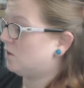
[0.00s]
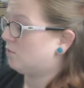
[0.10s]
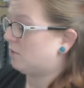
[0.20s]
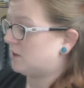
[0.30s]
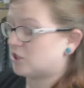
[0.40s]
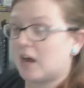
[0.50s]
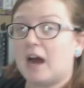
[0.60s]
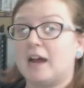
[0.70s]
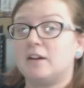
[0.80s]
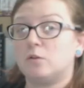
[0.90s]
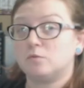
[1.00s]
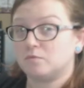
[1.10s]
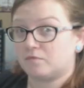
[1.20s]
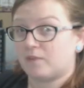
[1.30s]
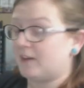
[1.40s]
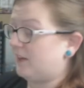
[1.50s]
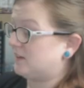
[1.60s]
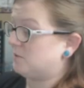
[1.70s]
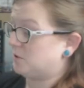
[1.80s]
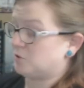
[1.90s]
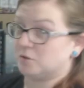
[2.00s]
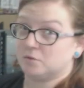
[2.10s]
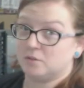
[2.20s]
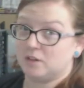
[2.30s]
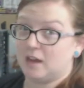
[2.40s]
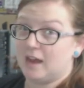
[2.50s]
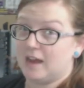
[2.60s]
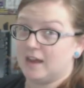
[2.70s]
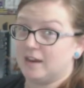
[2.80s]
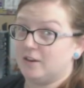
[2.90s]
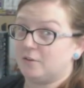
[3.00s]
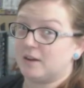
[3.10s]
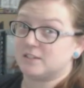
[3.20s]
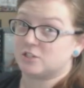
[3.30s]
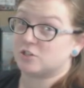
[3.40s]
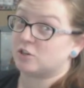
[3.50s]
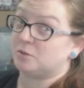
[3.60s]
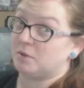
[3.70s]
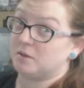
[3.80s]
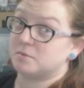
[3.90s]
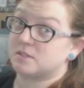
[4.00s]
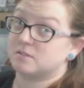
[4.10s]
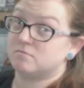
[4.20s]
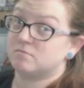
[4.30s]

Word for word: which I don't find that to be true and you guys just heard the beeps.